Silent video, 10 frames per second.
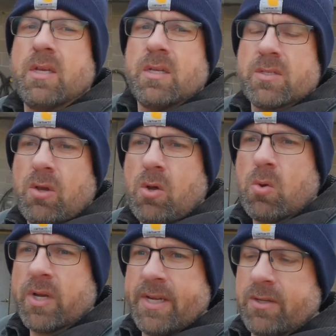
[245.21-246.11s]
So
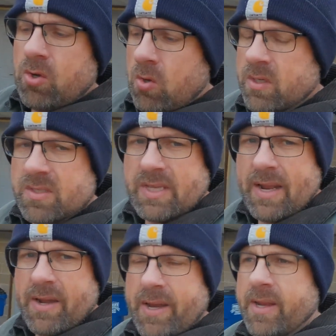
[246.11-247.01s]
we're getting going. It's
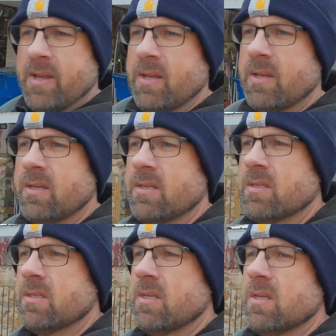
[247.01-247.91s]
Saturday
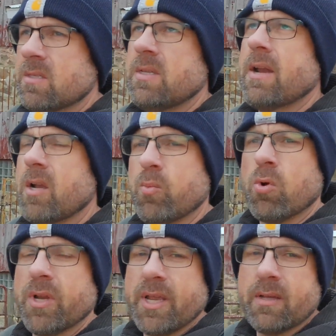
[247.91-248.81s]

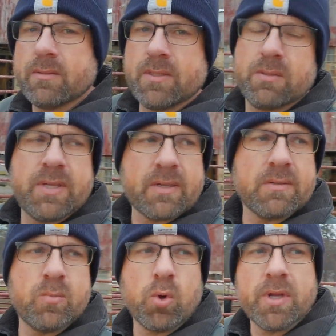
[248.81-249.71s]
morning. Yeah, still
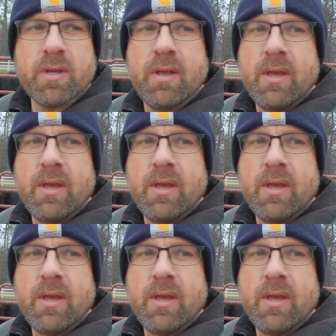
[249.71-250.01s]
technically morning.